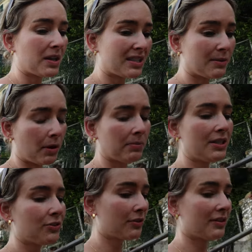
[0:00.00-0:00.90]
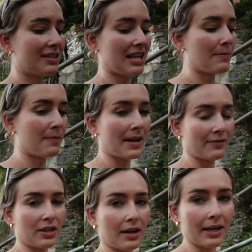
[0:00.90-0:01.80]
be honest, it probably took the same amount
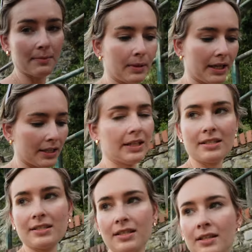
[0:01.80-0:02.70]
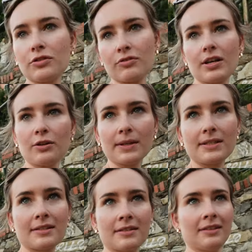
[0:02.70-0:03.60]
of time, but less
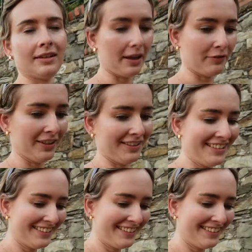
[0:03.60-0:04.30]
strenuous effort.